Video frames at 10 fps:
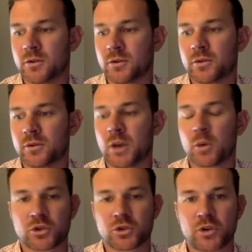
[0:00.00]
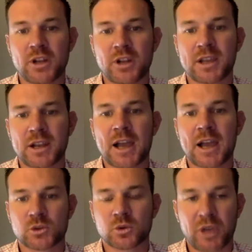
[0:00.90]
That we're treated like an
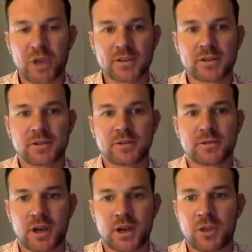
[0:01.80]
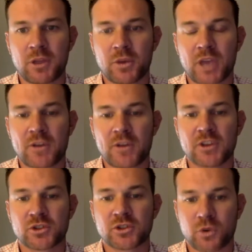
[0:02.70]
actual bank, and that we have a
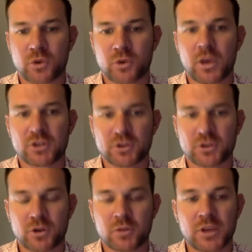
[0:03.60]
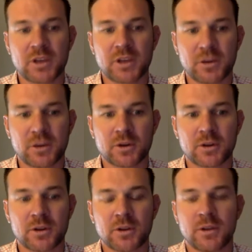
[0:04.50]
strong banking network.
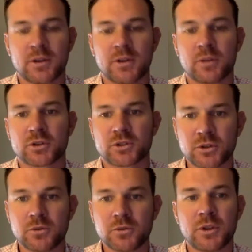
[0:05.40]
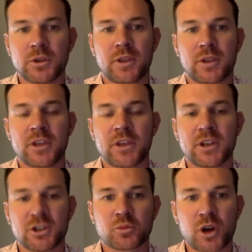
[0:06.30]
Number 2, that the
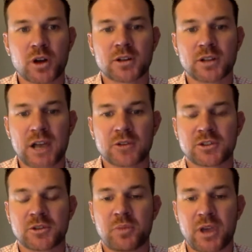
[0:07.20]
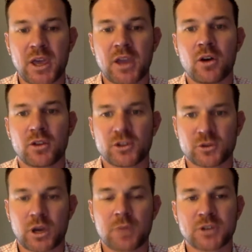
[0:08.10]
initial product allows us to pay on the
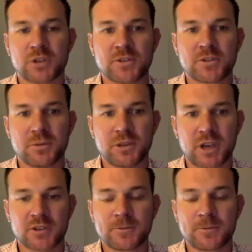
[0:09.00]
swipes up to TBS,